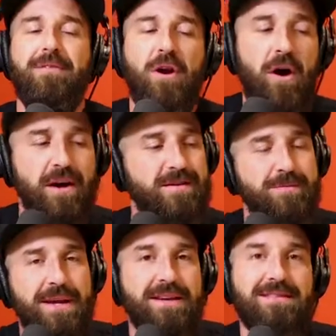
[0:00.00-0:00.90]
have an
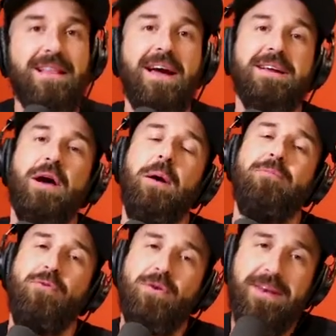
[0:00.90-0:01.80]
awesome guest lined
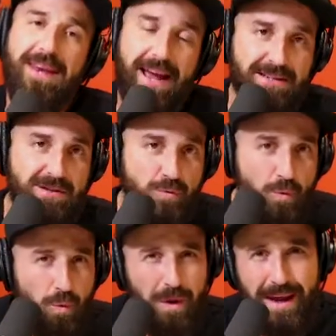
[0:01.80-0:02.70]
up for next
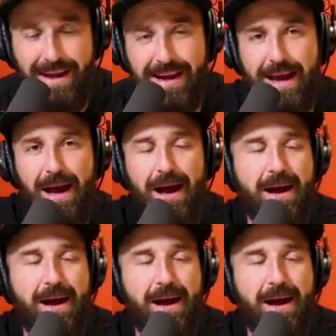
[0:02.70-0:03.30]
week.